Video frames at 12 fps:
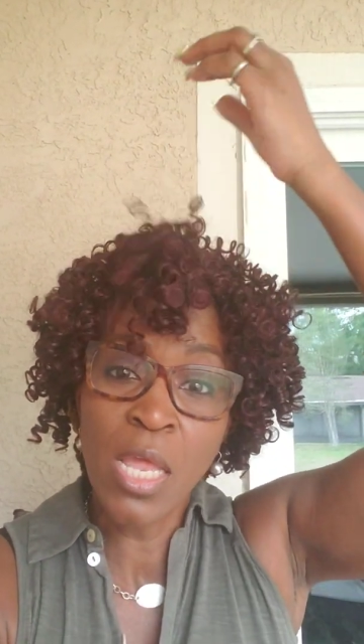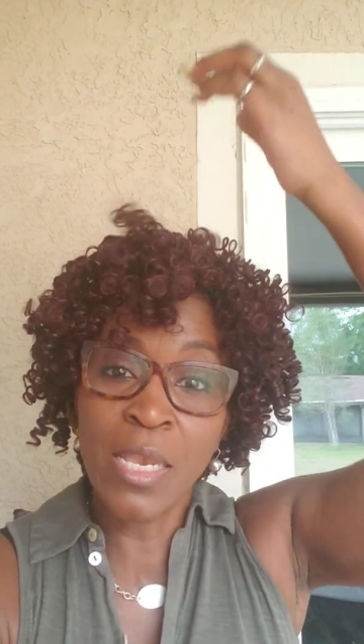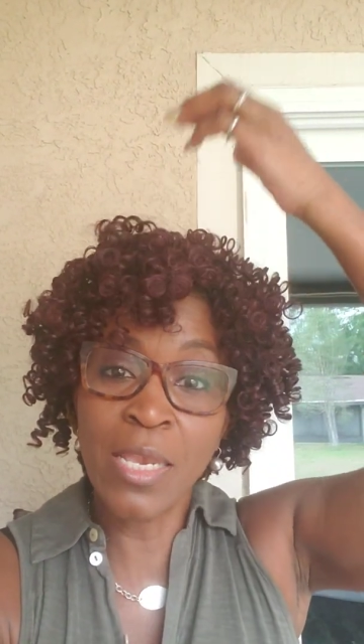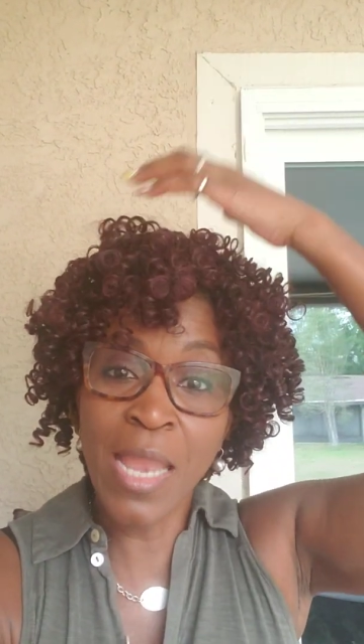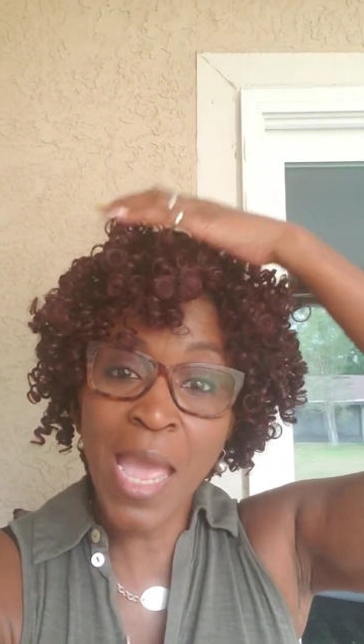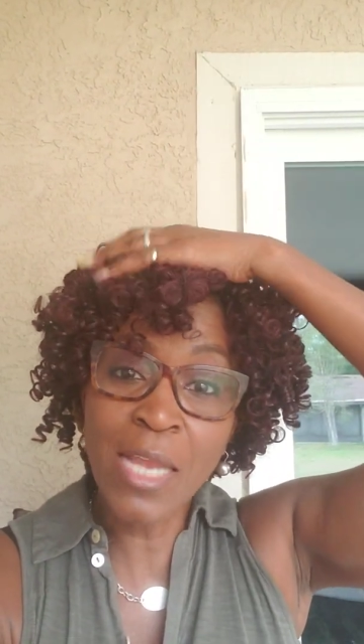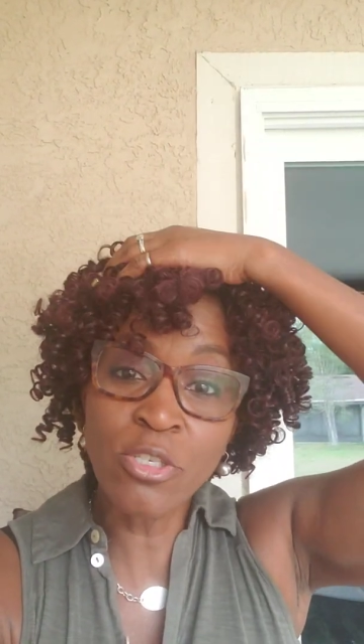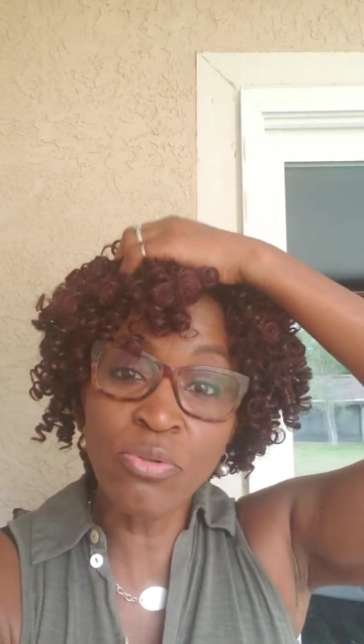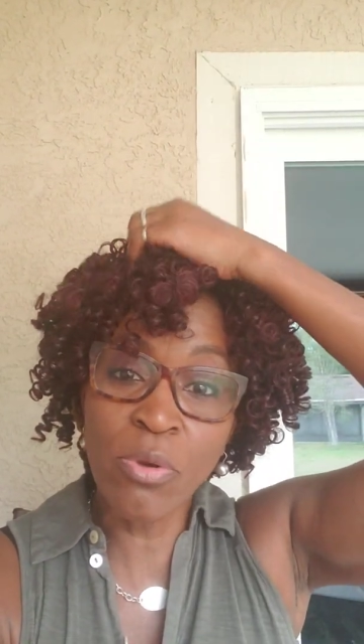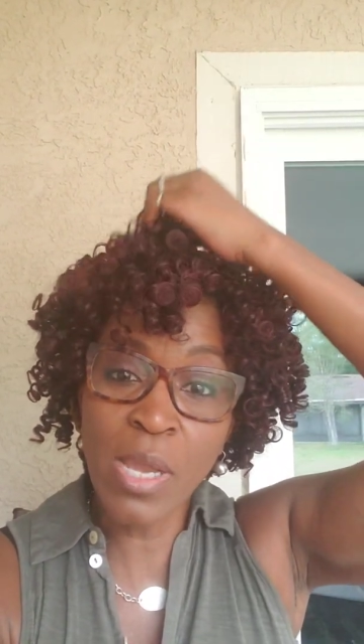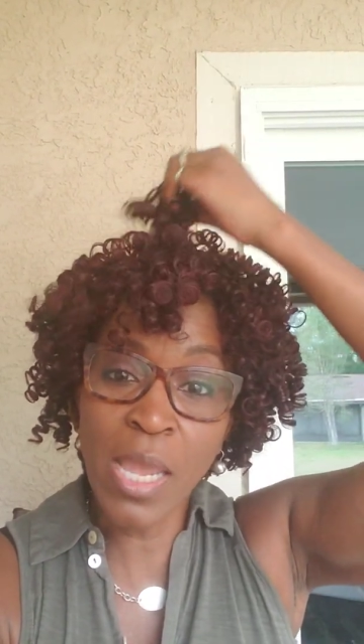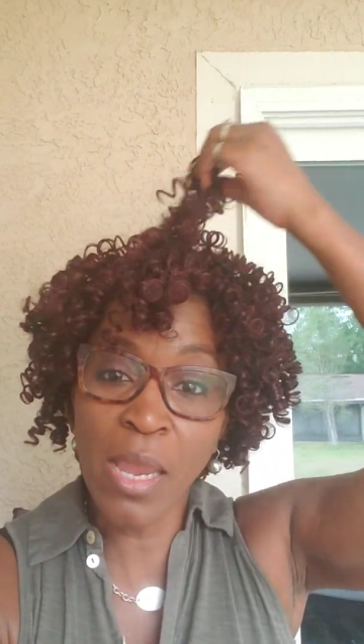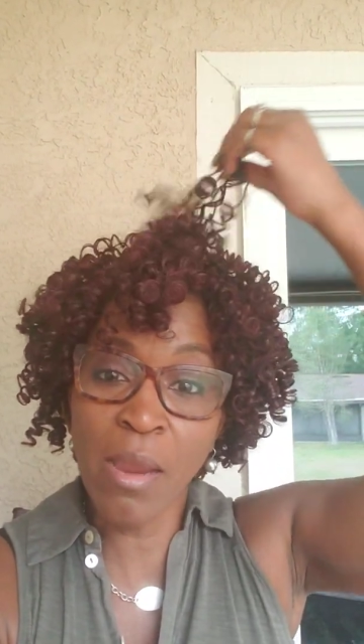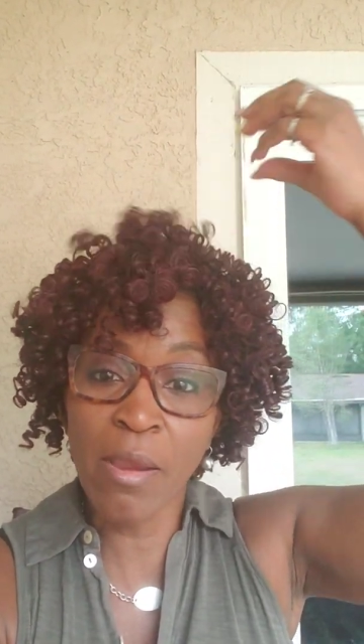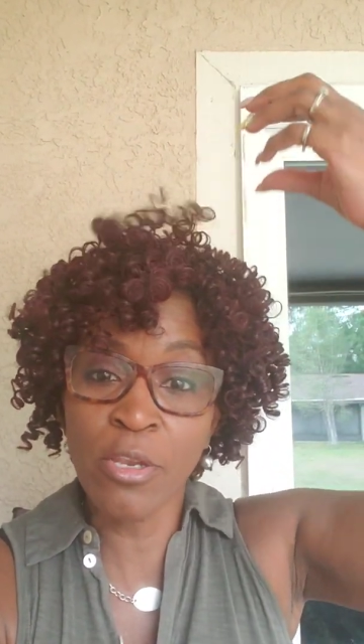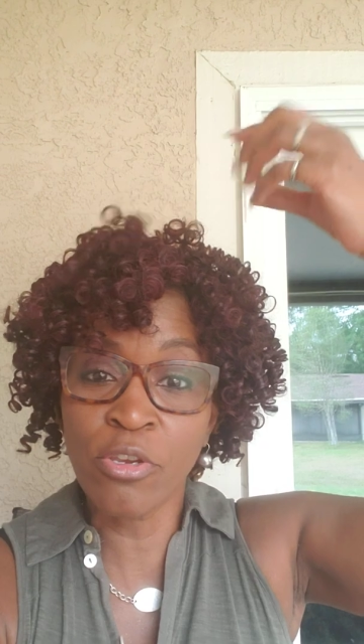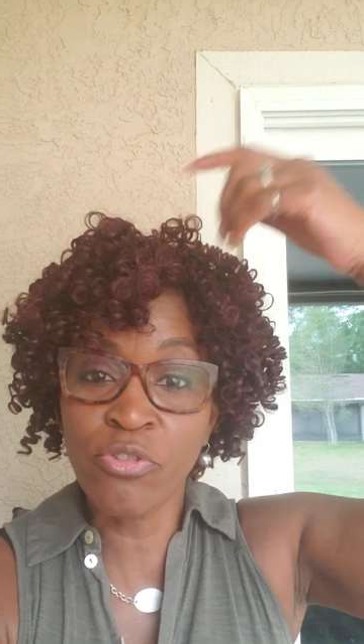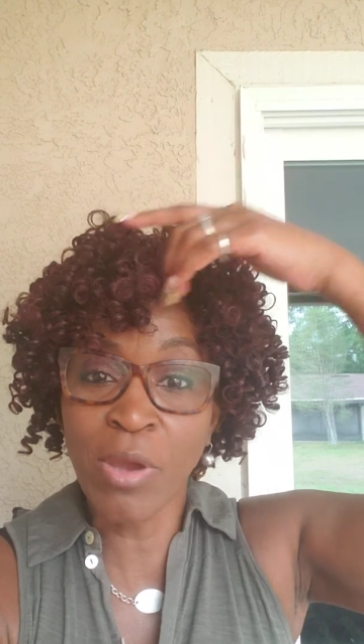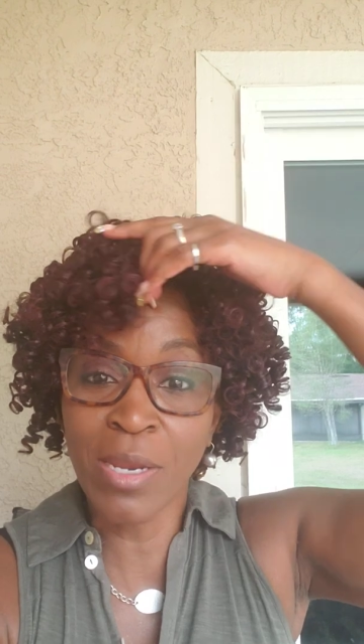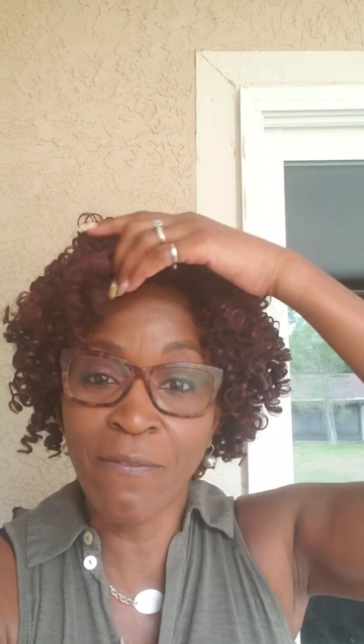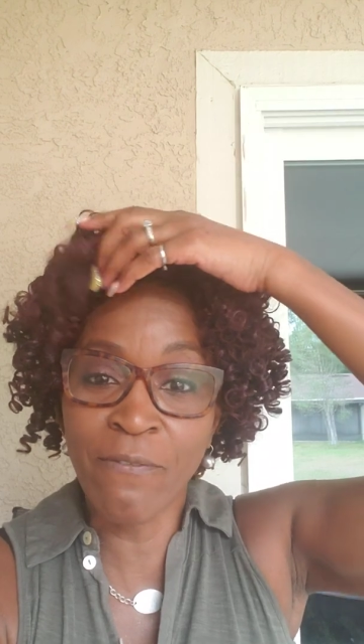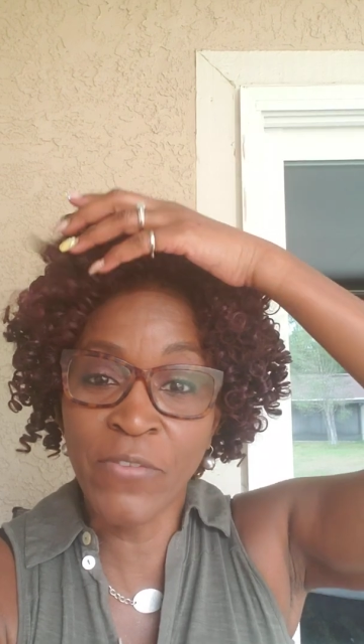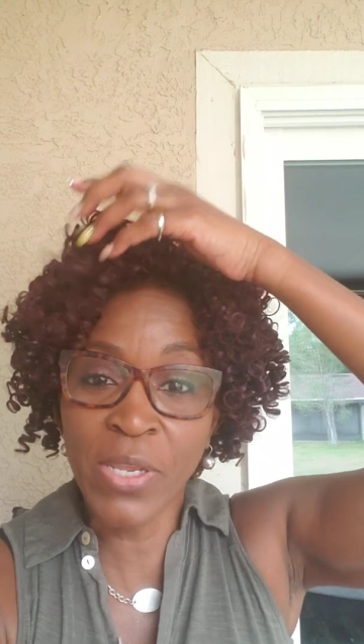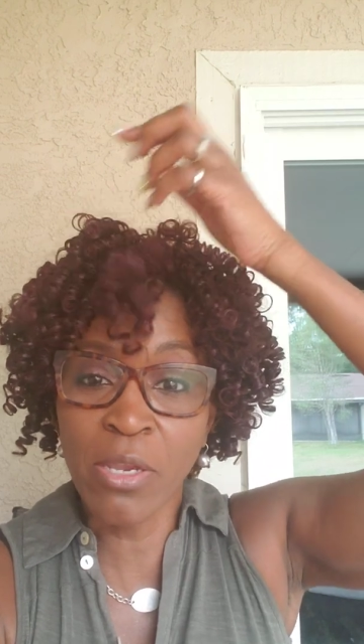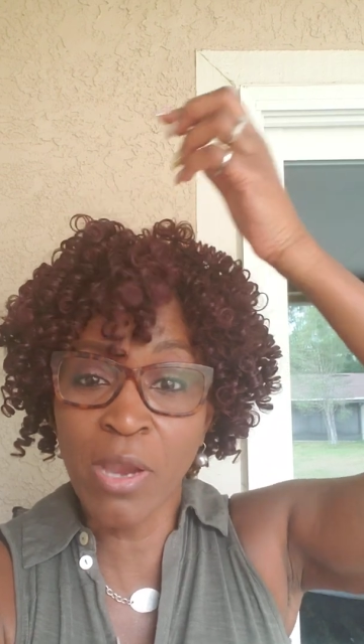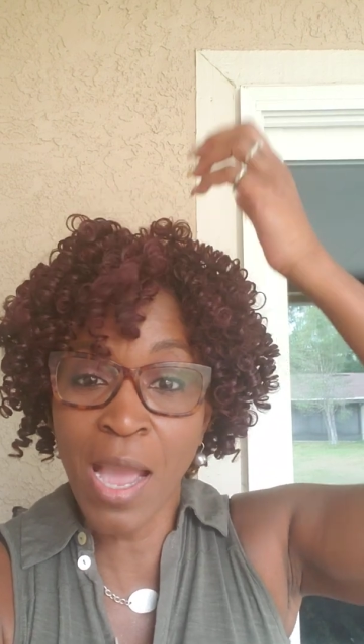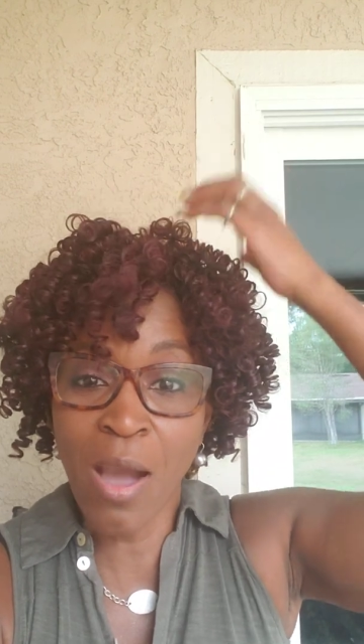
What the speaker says: natural hair and you're trying to figure